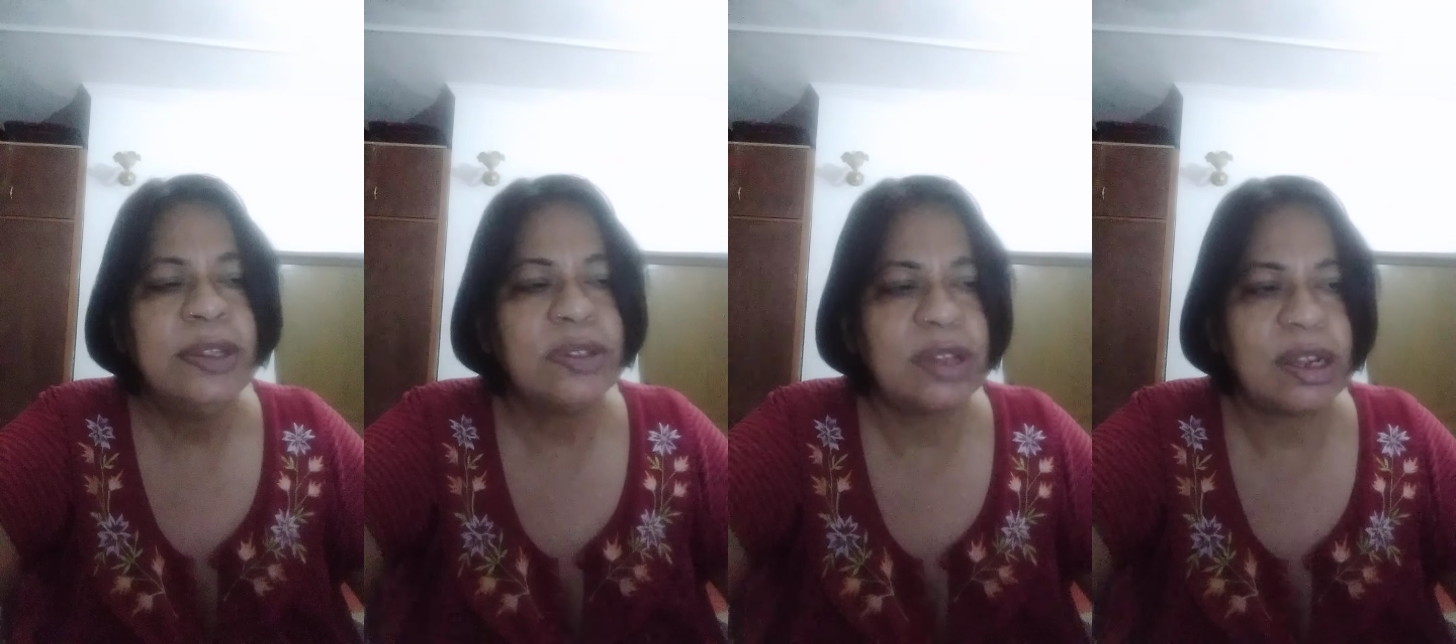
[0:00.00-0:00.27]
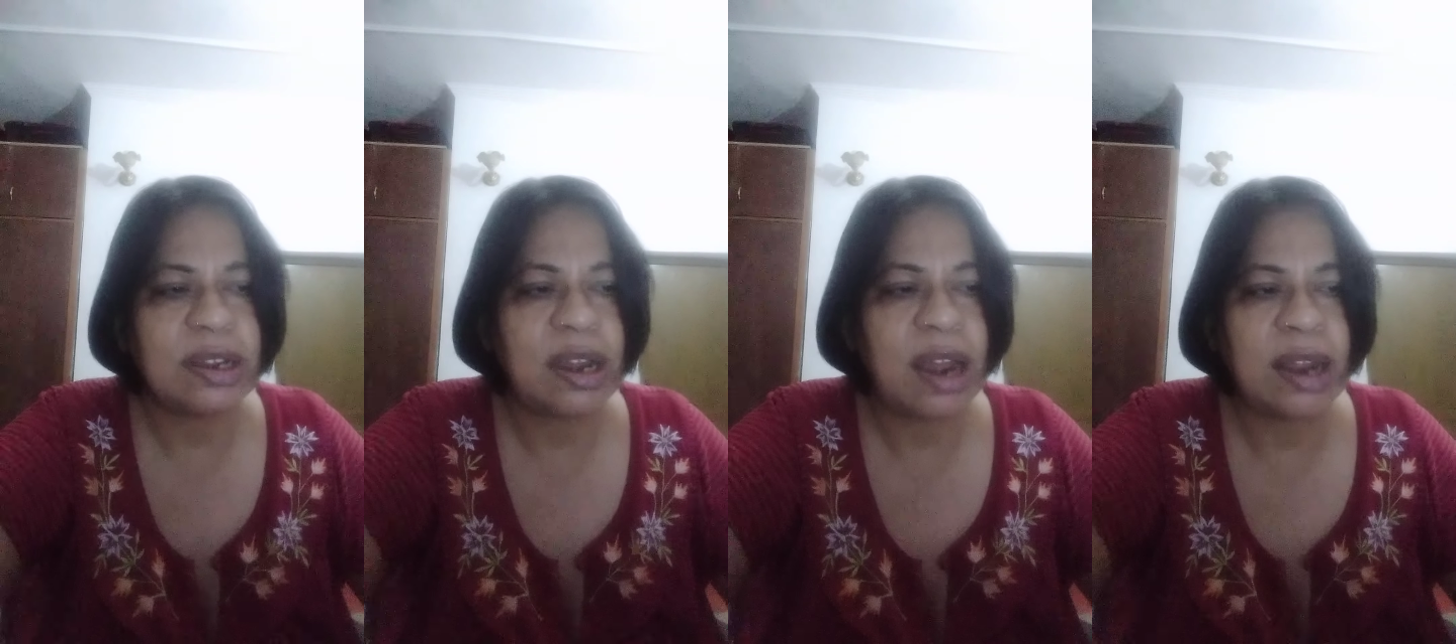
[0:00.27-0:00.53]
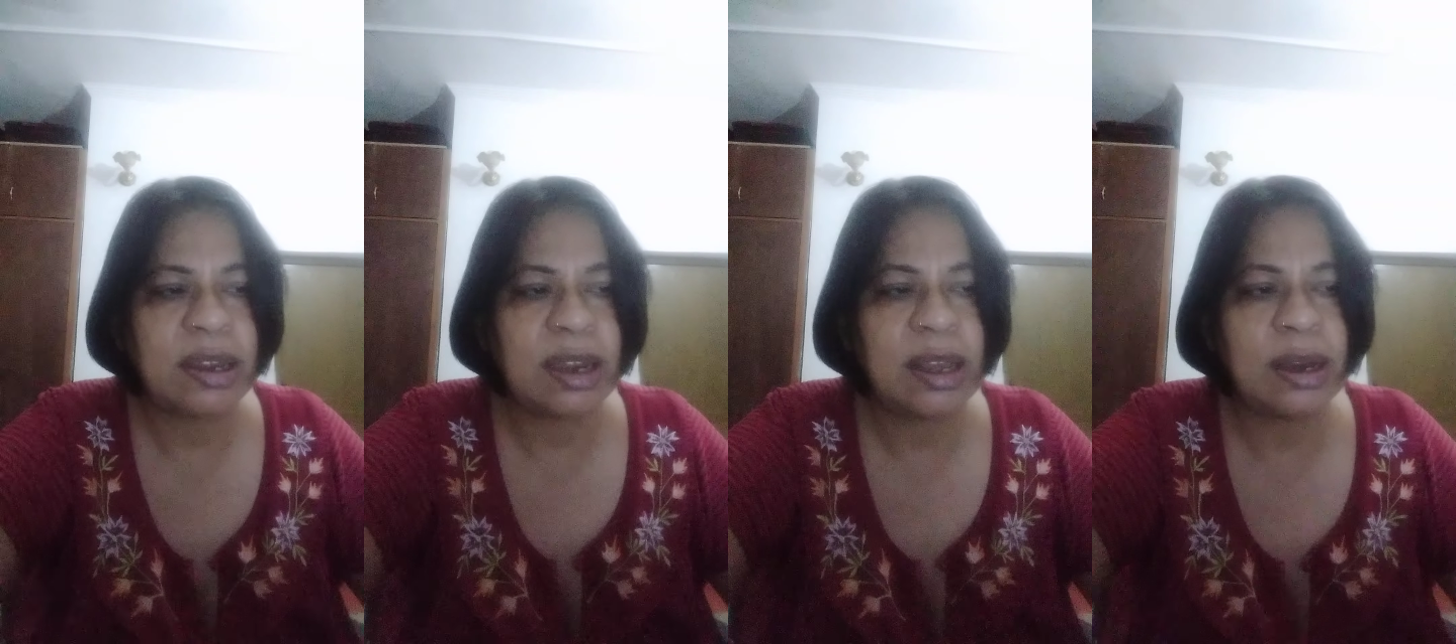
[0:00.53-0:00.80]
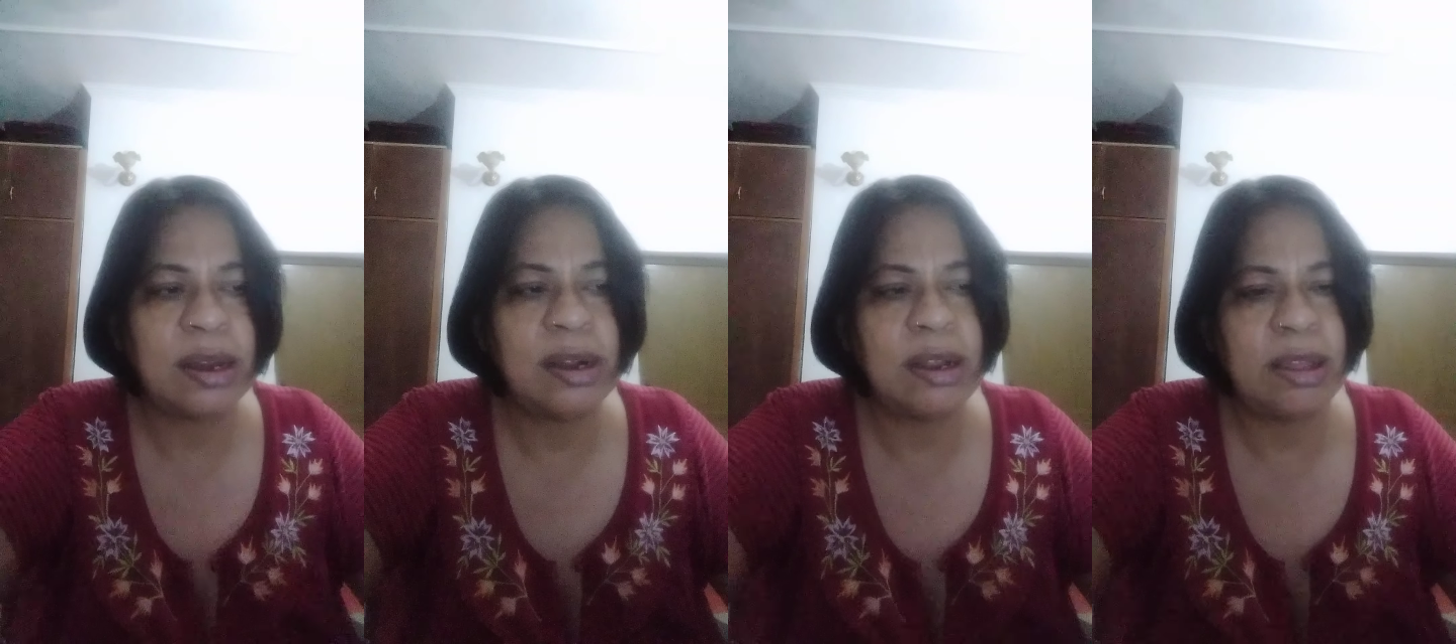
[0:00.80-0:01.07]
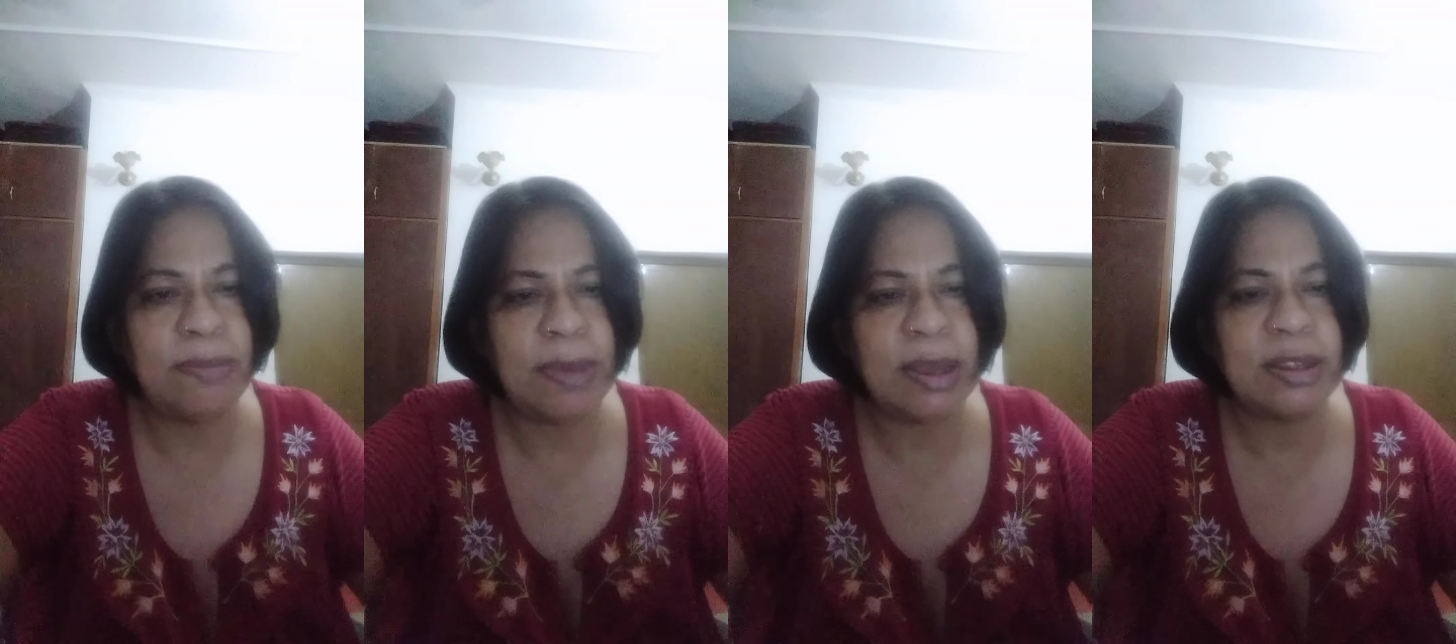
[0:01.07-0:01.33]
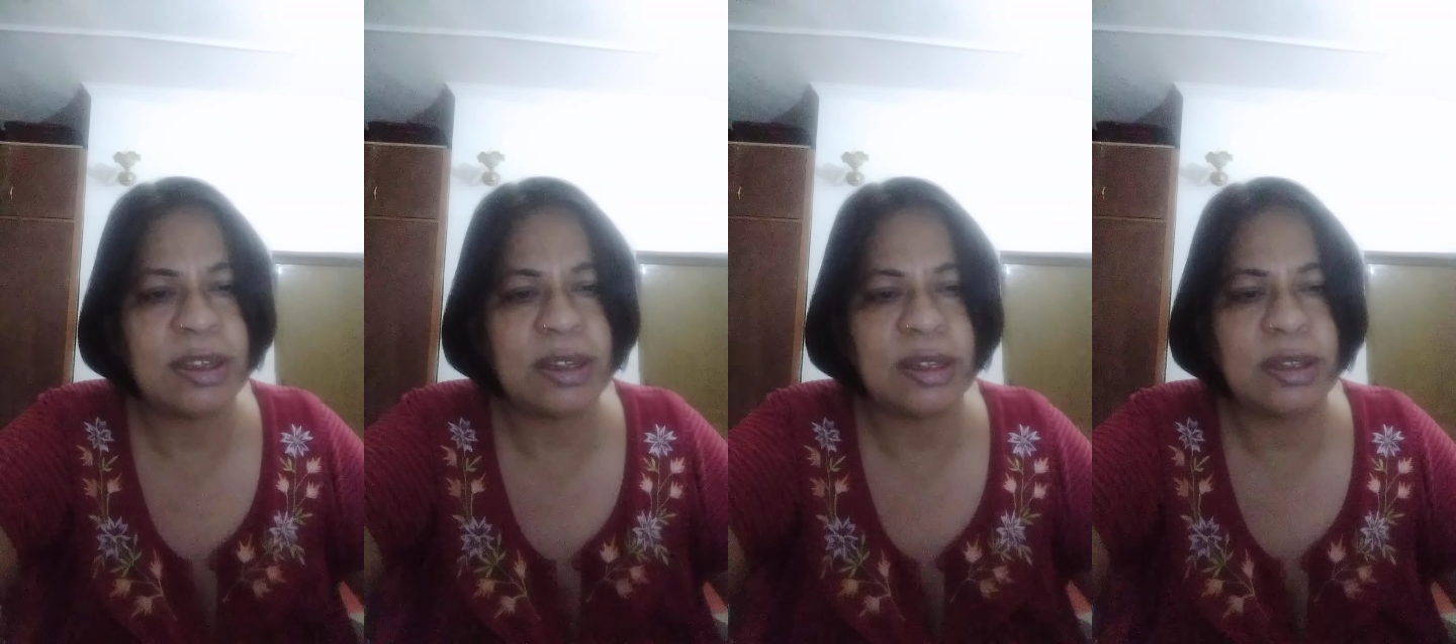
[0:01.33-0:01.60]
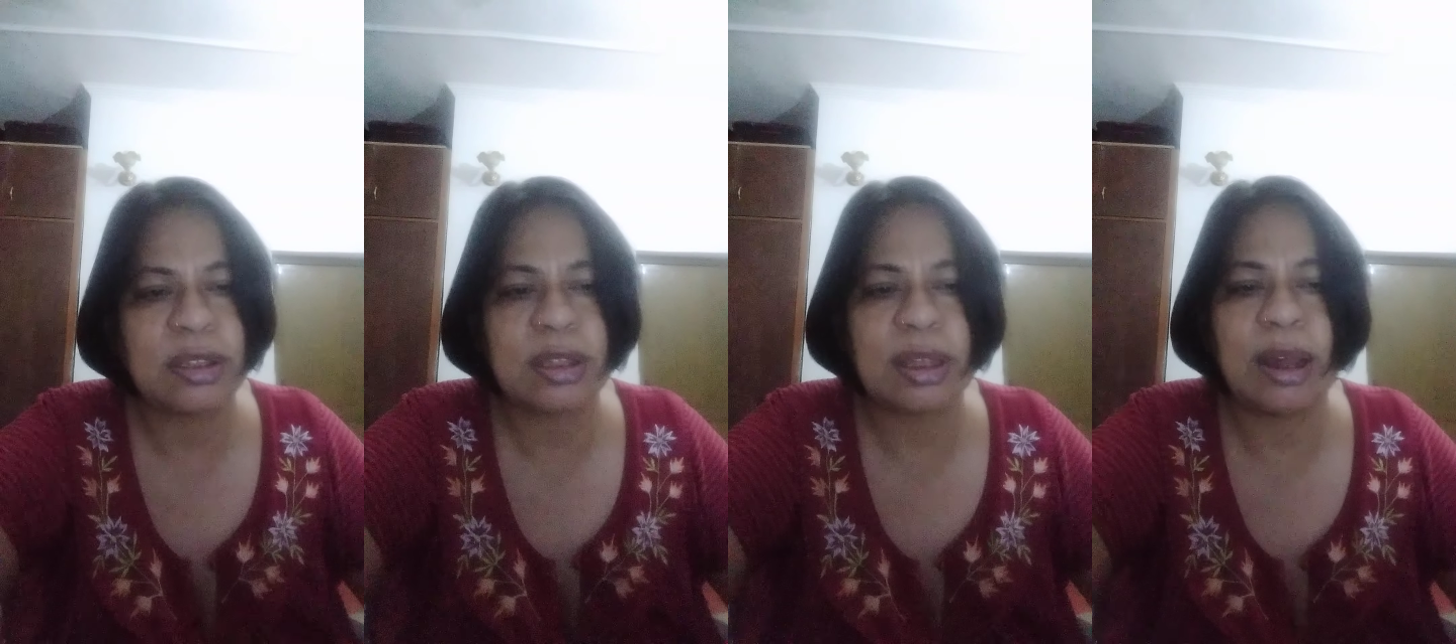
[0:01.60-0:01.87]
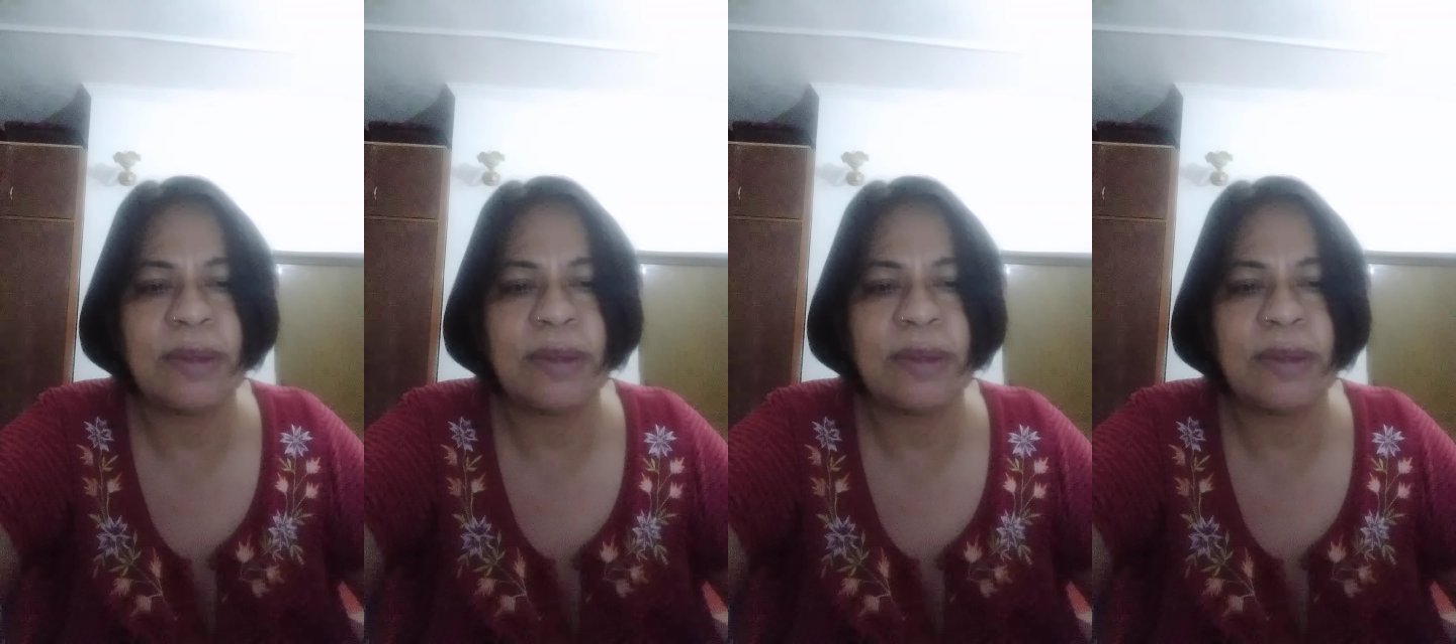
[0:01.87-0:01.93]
certain article images